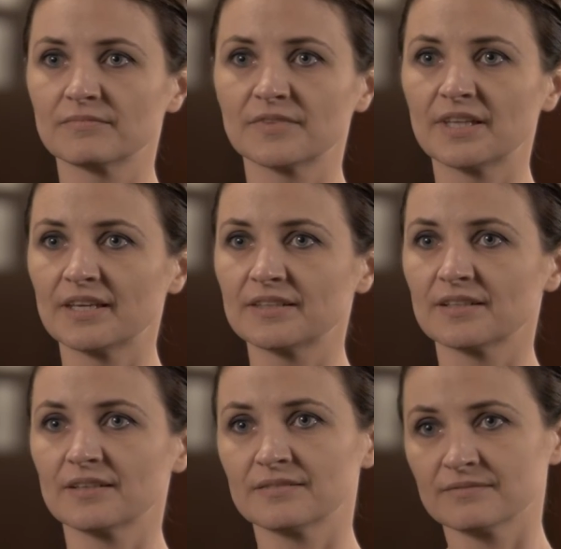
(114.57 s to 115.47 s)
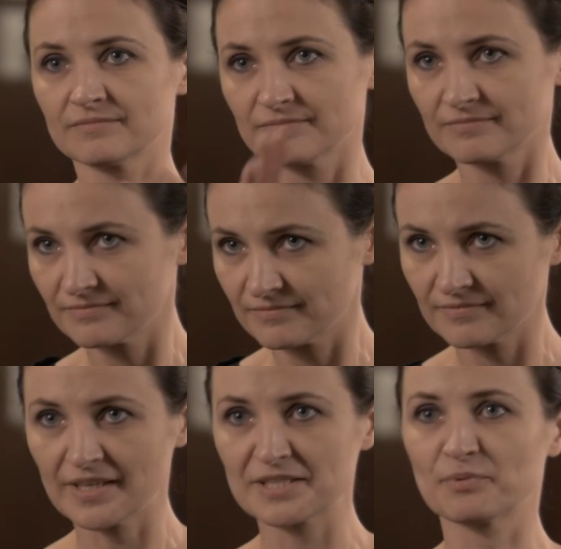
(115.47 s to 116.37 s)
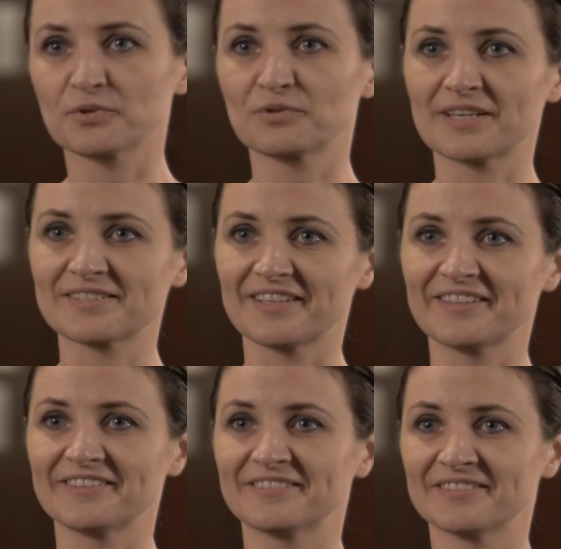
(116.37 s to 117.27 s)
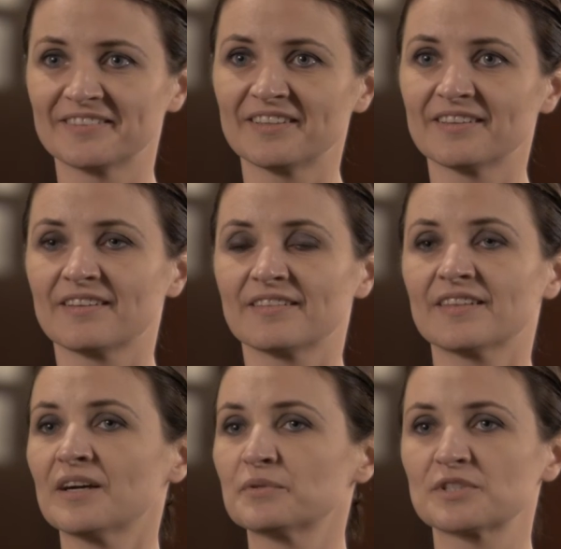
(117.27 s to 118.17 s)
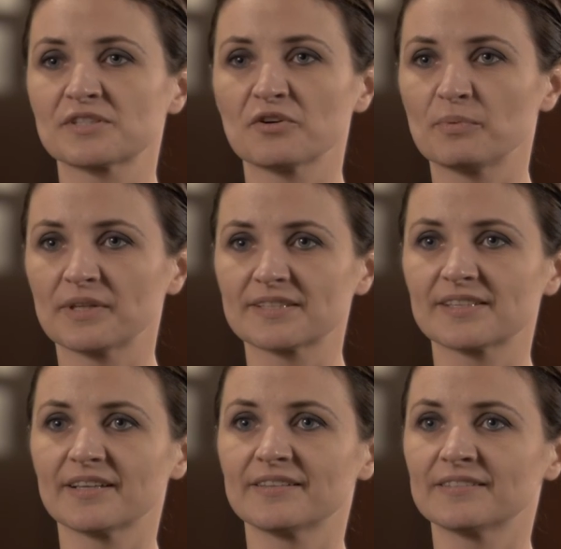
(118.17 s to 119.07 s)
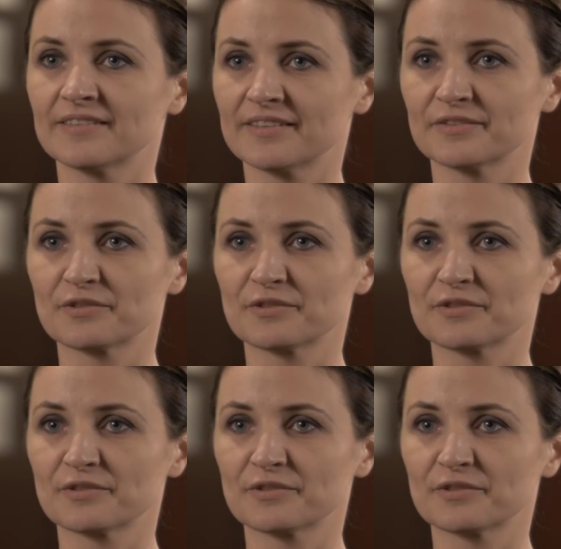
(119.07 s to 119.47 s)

the data, export to Excel. Now you just open Excel and